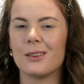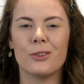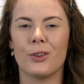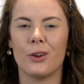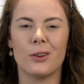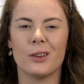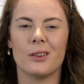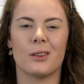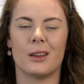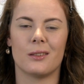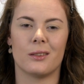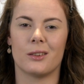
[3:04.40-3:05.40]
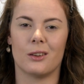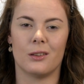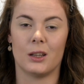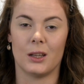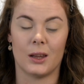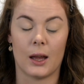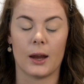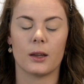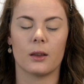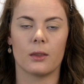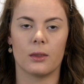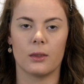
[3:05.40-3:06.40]
you're not going to necessarily like
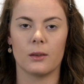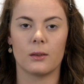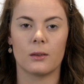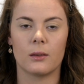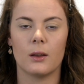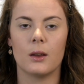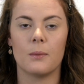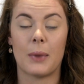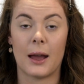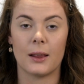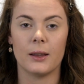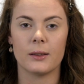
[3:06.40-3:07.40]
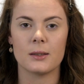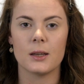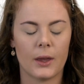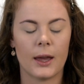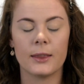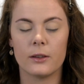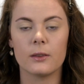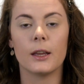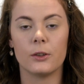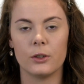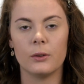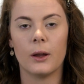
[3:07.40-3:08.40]
this palette. They
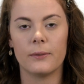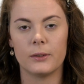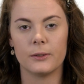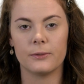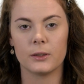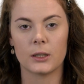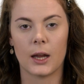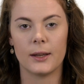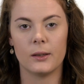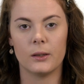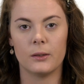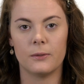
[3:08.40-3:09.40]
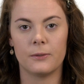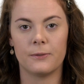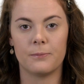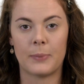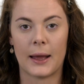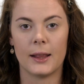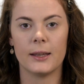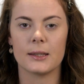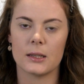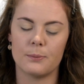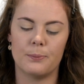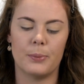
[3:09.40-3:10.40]
do have different kind of
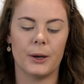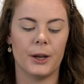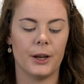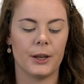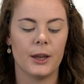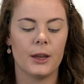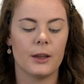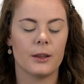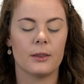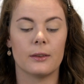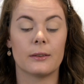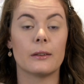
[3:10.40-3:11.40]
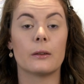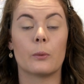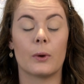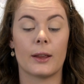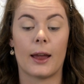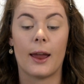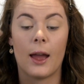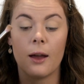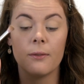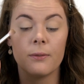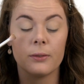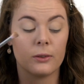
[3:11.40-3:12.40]
palettes, but this is the one I
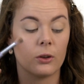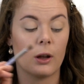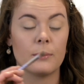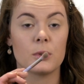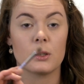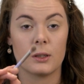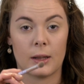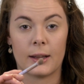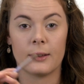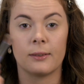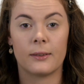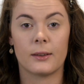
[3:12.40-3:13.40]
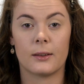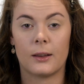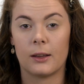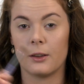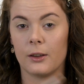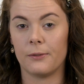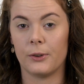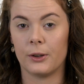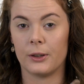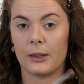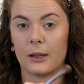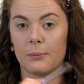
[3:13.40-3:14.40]
have. So I'm just, I don't know if you
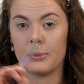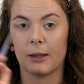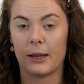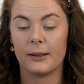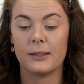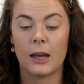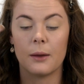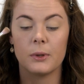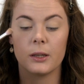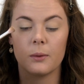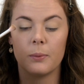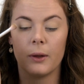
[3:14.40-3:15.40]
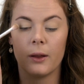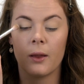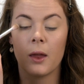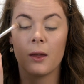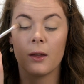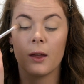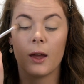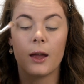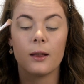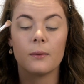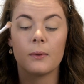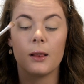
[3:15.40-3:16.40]
heard that, but I dabbed it a bit,
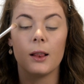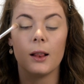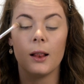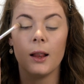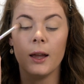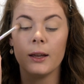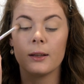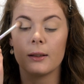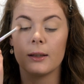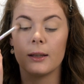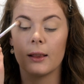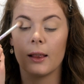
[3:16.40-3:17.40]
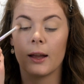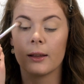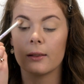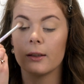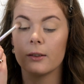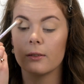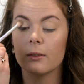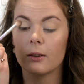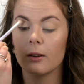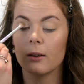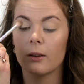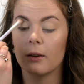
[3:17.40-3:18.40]
and I'm lightly just
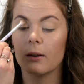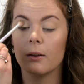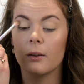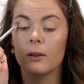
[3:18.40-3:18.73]
gonna